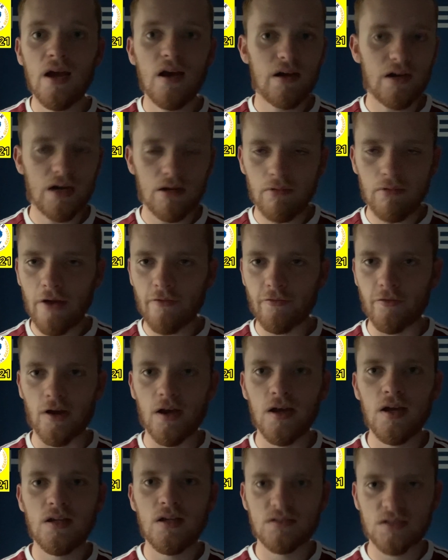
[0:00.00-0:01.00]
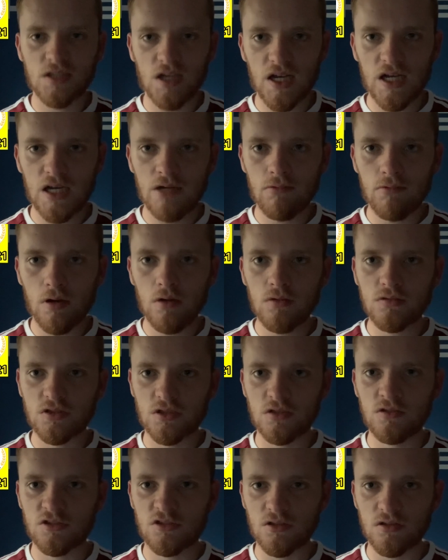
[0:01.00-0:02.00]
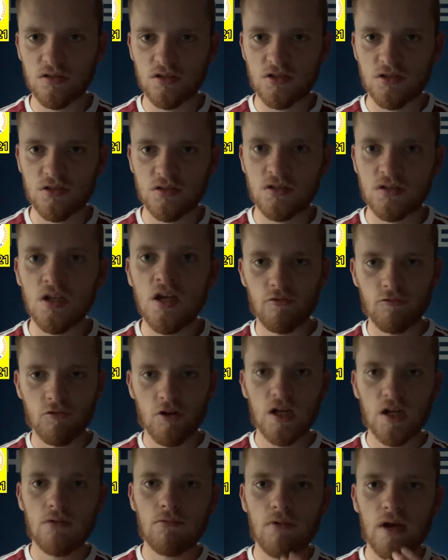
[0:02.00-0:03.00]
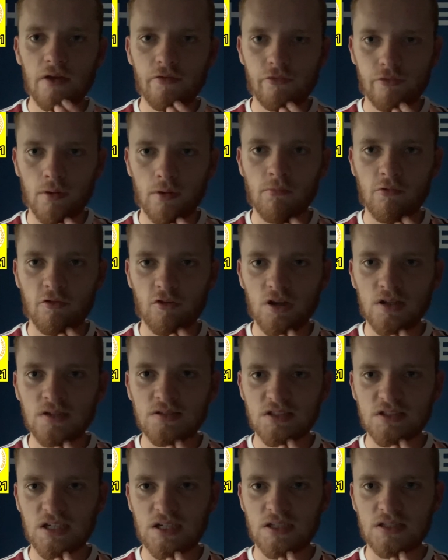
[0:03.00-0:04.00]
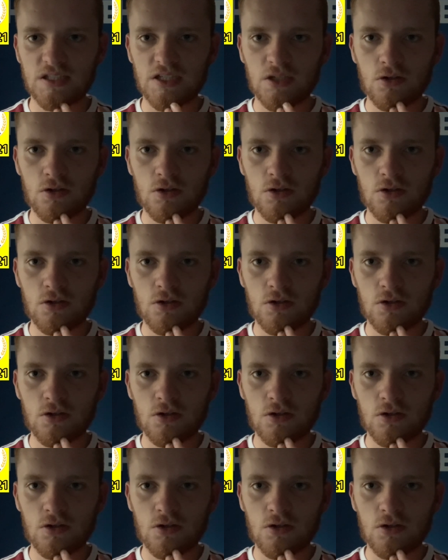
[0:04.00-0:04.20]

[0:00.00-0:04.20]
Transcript: However, Tyler Walton just ran away from Grandy and he